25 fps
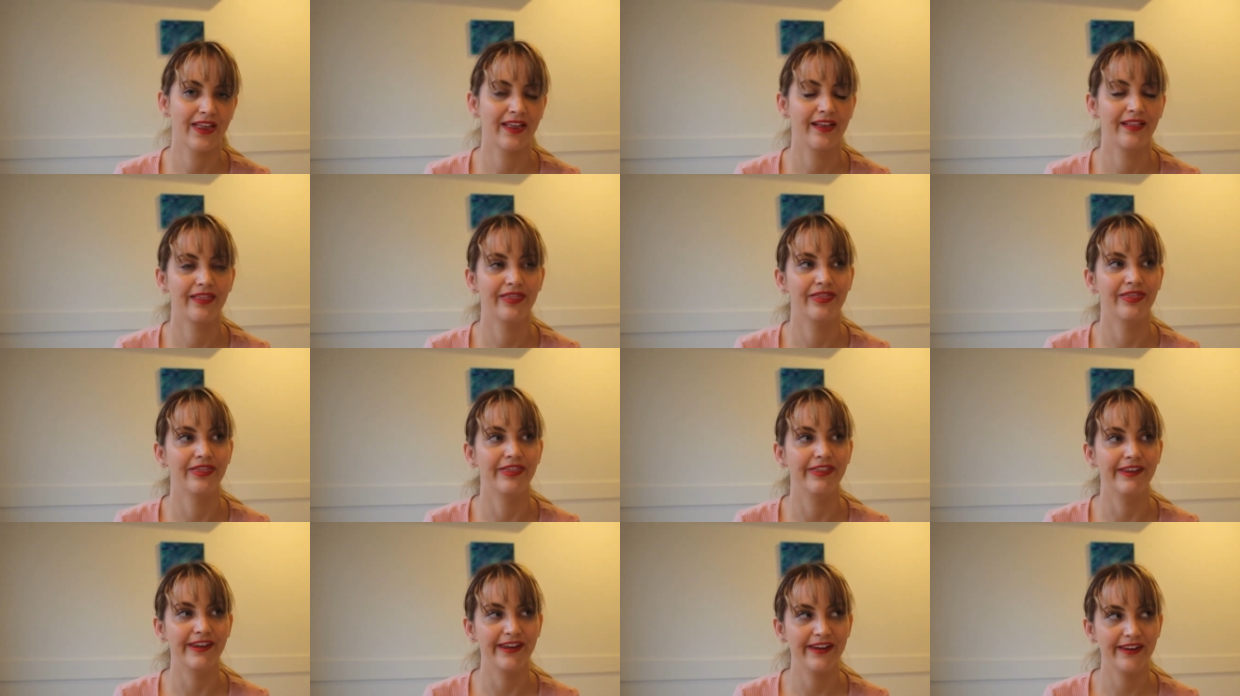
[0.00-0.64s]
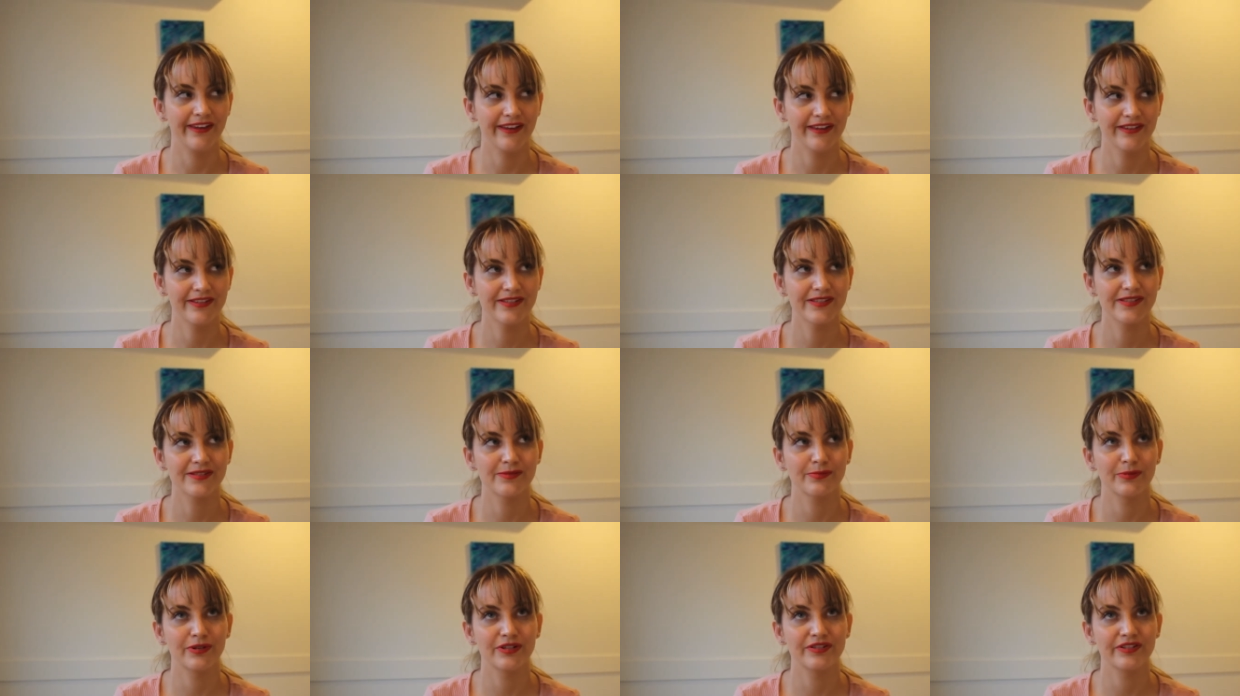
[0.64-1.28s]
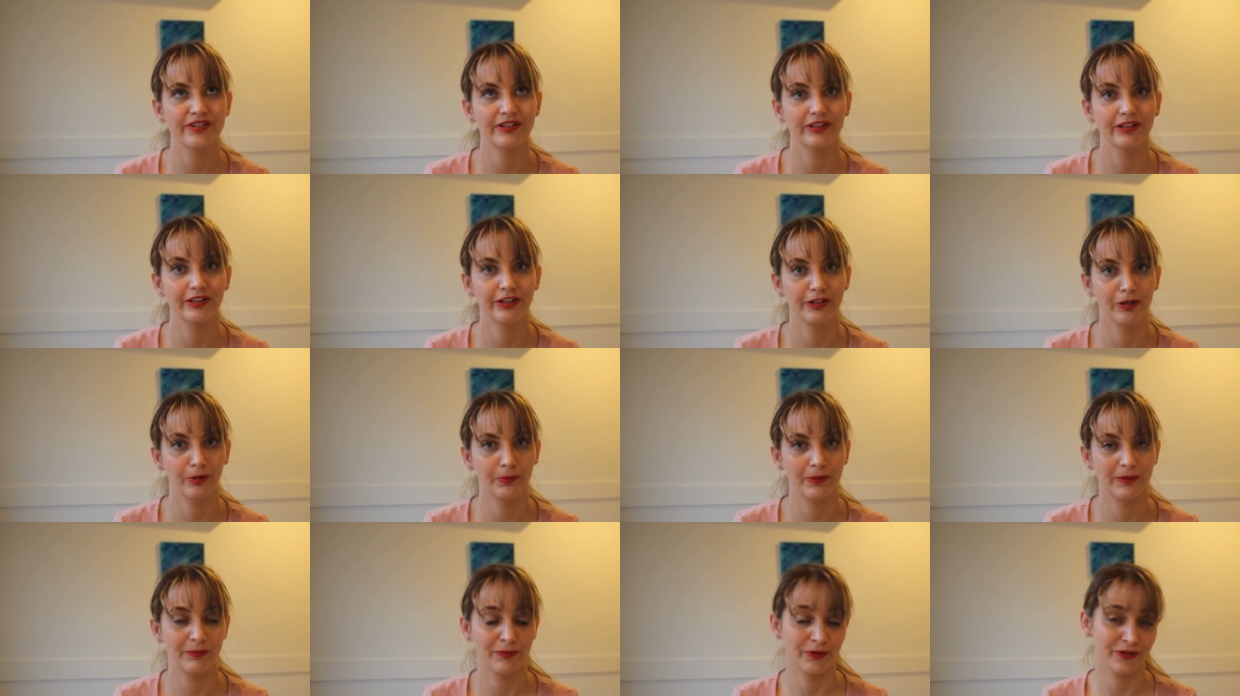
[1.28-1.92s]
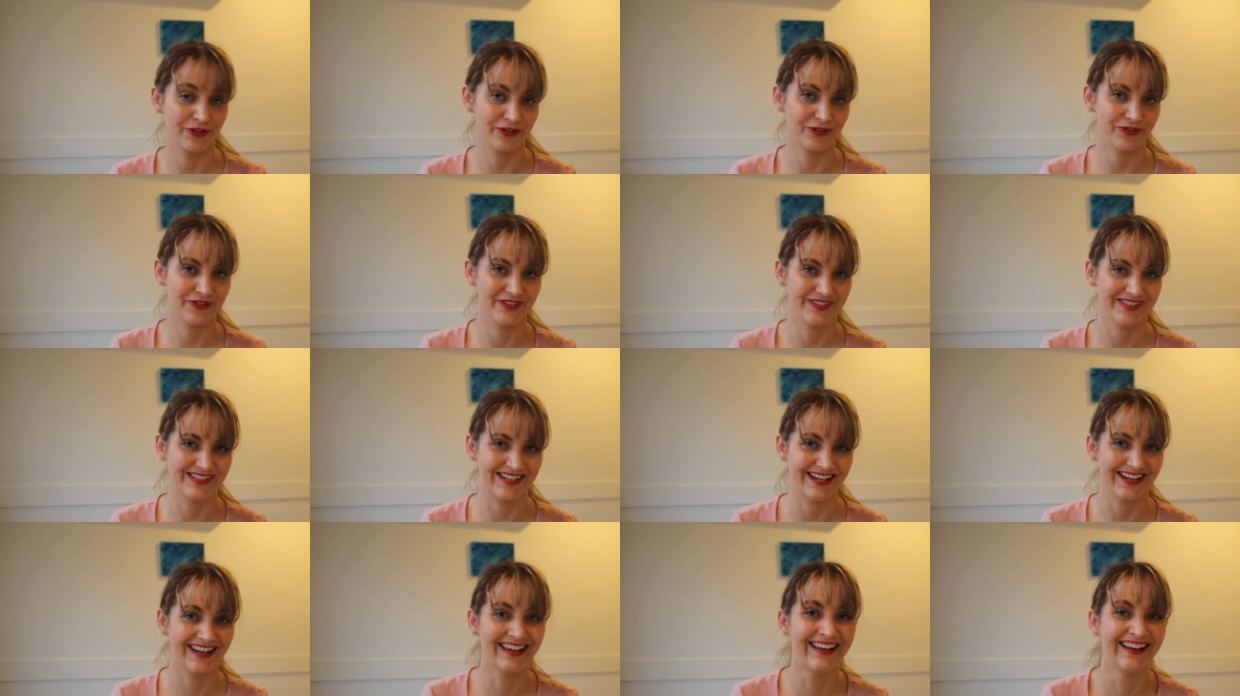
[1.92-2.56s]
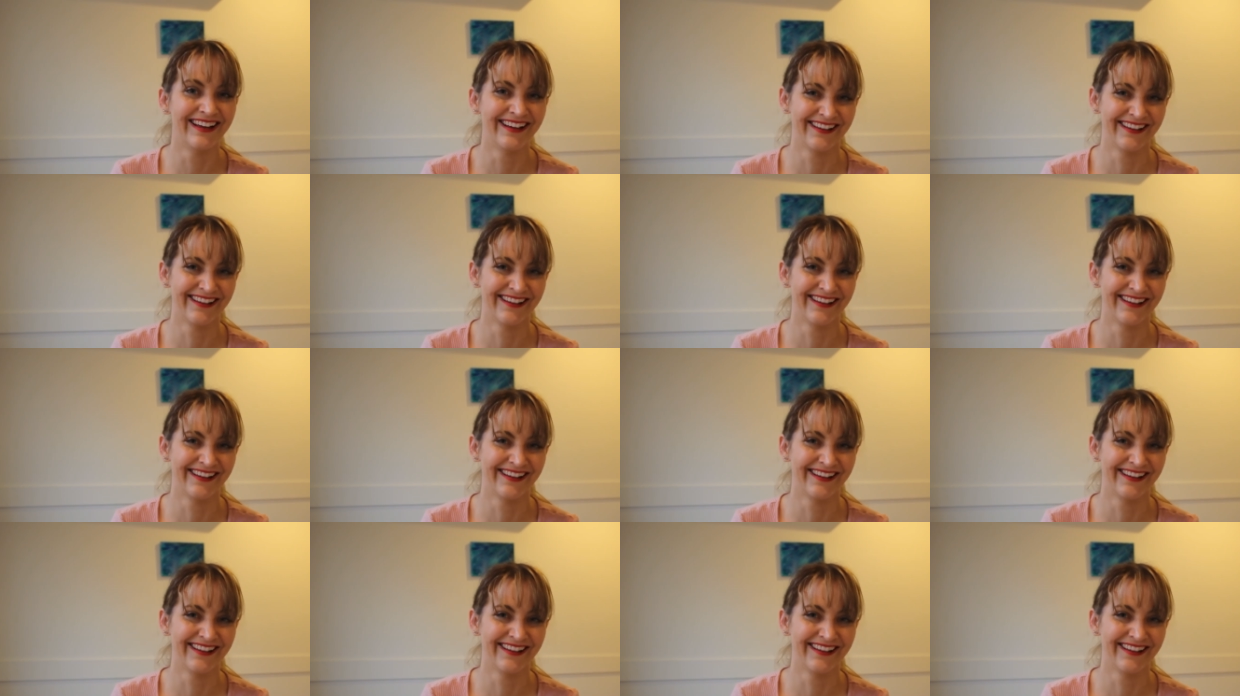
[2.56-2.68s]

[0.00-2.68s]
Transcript: This was a little bit more interesting.